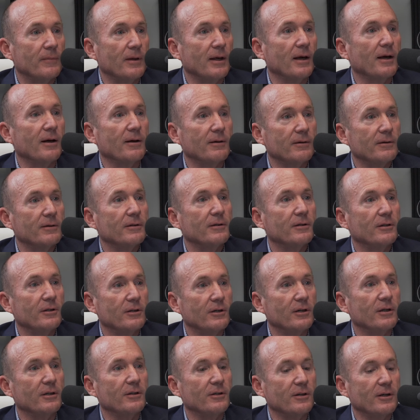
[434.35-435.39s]
Yeah.
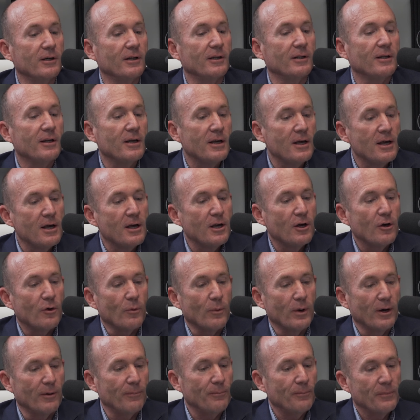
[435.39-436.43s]
Good.
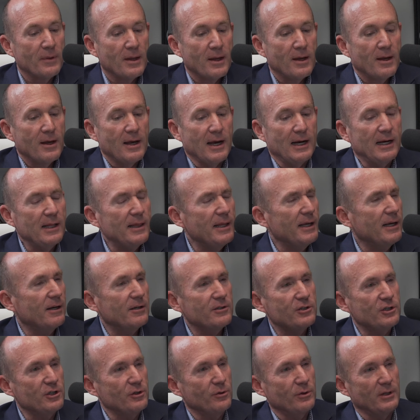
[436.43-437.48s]
Well, anything
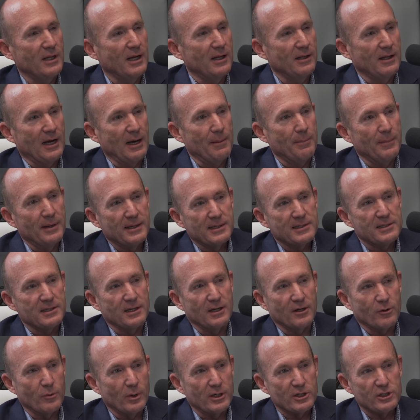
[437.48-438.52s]
else that I missed in
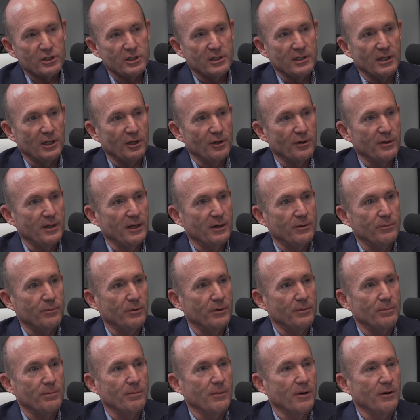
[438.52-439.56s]
a question that you think
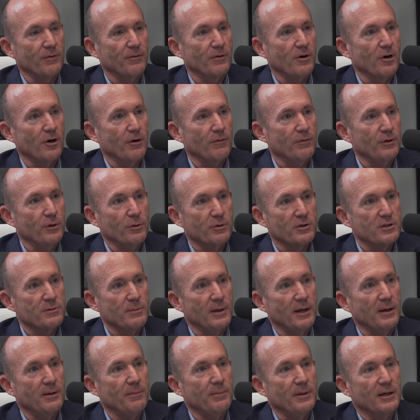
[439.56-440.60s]
our viewers
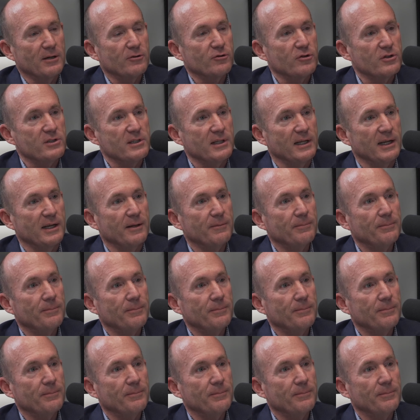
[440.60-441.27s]
may be interested in?